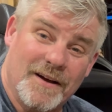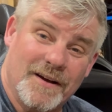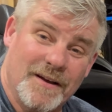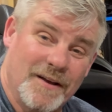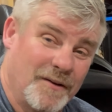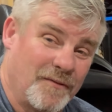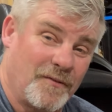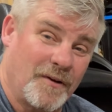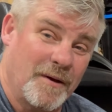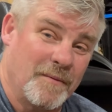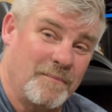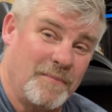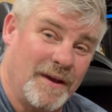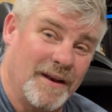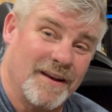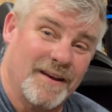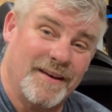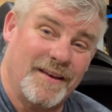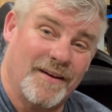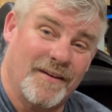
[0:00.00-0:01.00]
If I'm
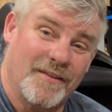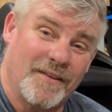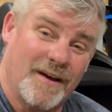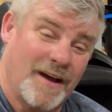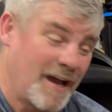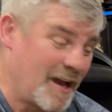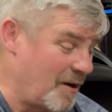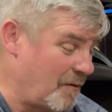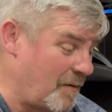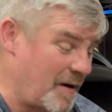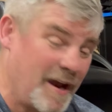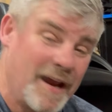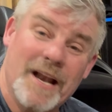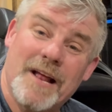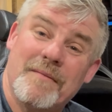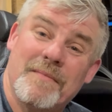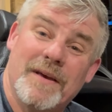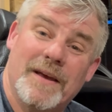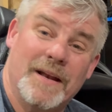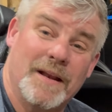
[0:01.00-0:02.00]
beetling down the highway and
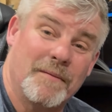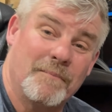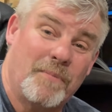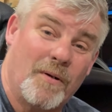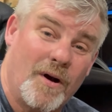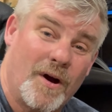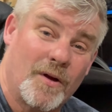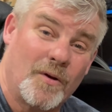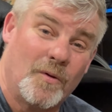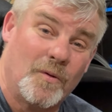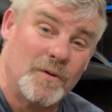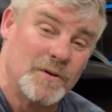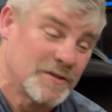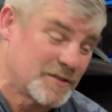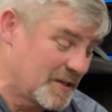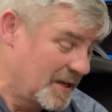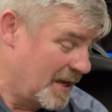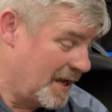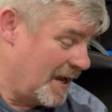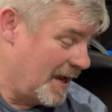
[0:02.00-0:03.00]
I'm hitting
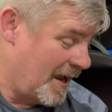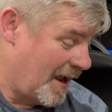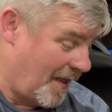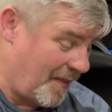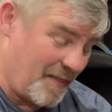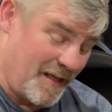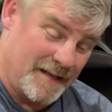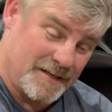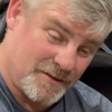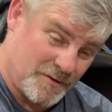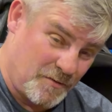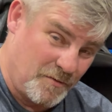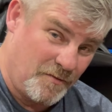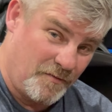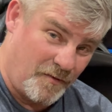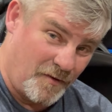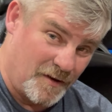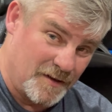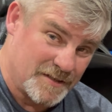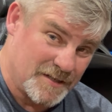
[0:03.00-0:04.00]
potholes and that screw
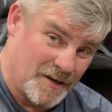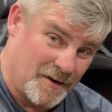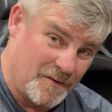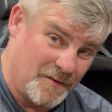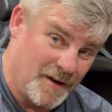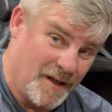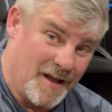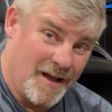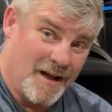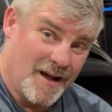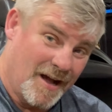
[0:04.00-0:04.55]
falls out,